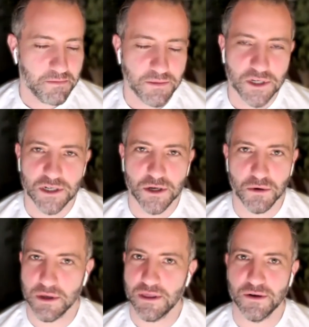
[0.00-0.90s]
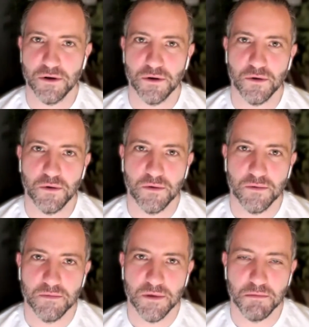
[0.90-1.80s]
just going through
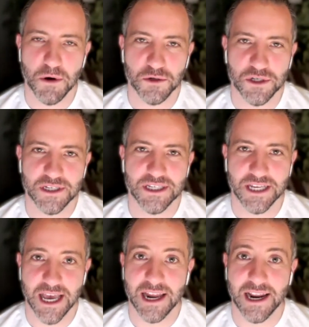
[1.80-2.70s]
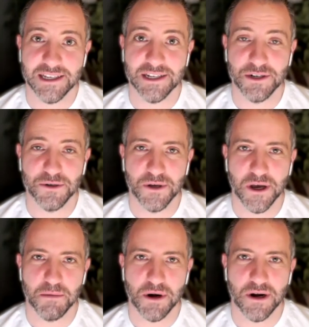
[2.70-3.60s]
the motions again as a
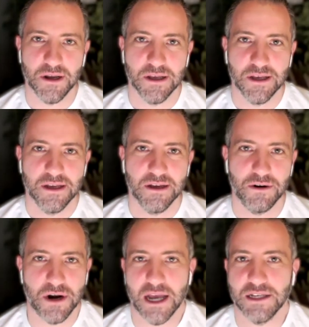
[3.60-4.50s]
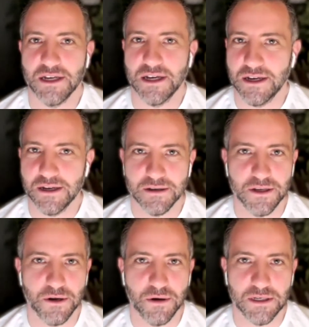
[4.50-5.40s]
newcomer or as a you
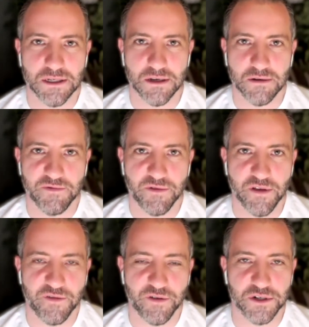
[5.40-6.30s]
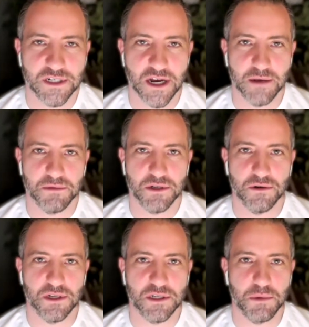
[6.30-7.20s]
know as a for the first time so
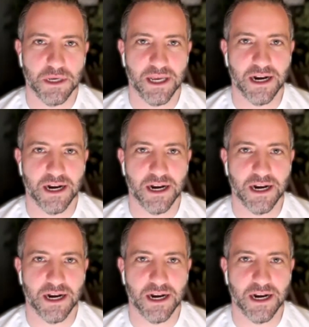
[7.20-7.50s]
to speak